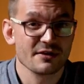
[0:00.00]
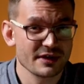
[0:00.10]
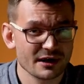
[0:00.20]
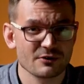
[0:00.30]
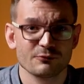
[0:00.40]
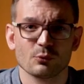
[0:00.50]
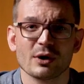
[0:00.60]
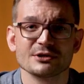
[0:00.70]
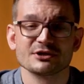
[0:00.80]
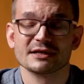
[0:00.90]
Thank you for
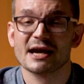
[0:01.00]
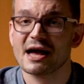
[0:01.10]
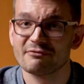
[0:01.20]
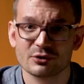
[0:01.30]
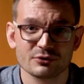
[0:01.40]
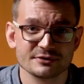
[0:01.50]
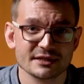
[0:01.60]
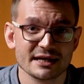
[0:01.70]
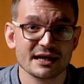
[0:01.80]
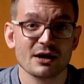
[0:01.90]
watching, have a good
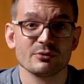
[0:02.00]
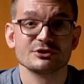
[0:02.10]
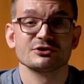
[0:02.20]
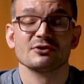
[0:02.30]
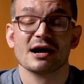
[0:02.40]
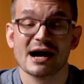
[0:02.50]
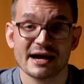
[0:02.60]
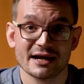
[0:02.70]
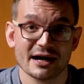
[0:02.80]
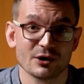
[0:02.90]
day, I wish you
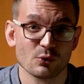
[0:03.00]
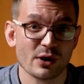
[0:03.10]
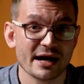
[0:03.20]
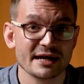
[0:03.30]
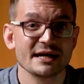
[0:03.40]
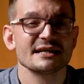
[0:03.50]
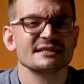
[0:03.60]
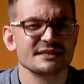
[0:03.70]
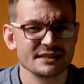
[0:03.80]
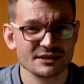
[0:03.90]
high R O I,
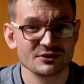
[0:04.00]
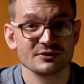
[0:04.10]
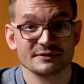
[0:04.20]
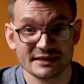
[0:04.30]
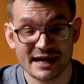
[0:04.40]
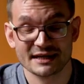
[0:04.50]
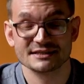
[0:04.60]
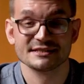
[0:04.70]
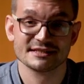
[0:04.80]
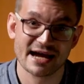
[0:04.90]
see you
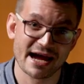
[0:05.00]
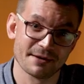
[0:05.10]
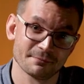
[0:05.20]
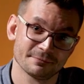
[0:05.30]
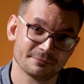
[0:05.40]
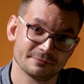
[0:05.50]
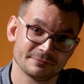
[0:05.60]
next time.